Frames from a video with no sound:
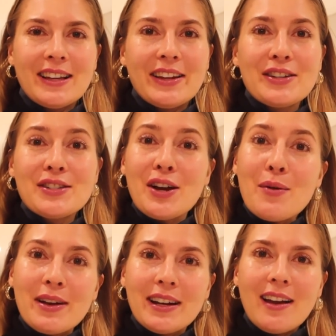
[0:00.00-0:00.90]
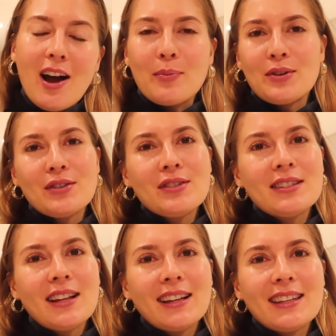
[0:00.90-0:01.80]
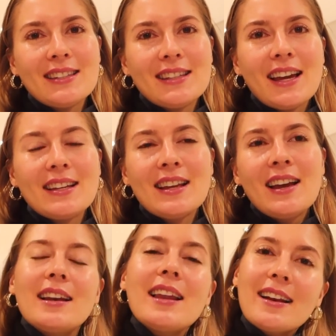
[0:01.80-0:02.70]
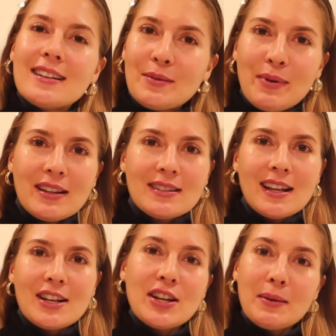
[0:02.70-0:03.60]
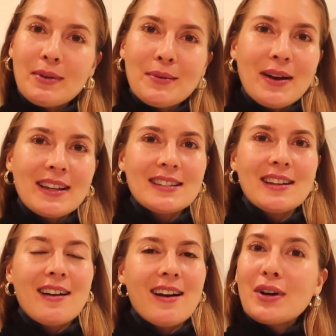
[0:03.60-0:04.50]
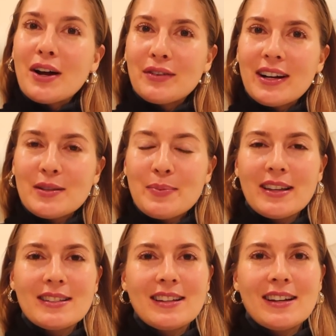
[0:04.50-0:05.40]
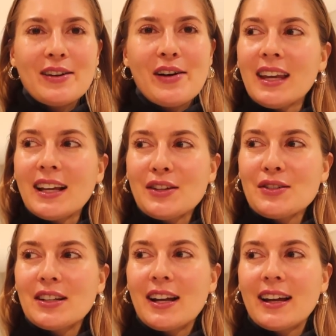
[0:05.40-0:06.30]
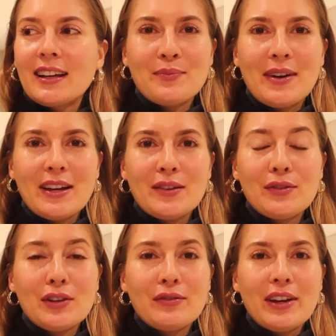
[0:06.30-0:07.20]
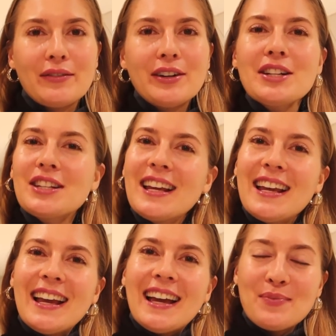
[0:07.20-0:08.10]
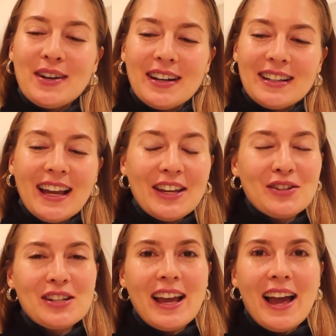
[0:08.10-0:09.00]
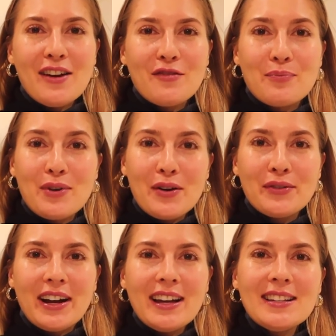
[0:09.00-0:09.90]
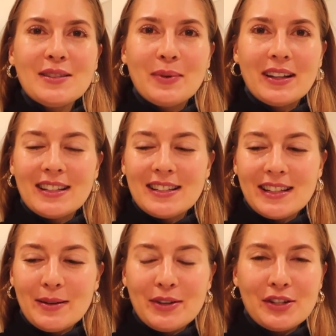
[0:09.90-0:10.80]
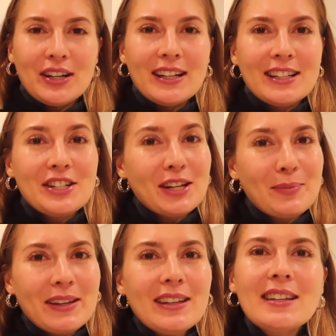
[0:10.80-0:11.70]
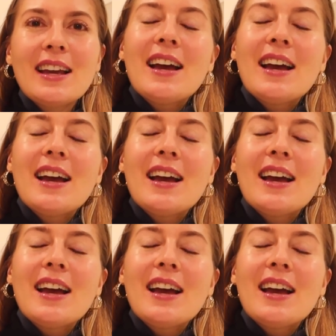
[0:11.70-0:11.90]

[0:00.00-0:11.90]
There's so many options like these days. Lentil pasta, chickpea pasta, brown rice pasta. Yeah, those are like my few favorites. But yeah, usually I have brown rice, but this time I tried the chickpeas.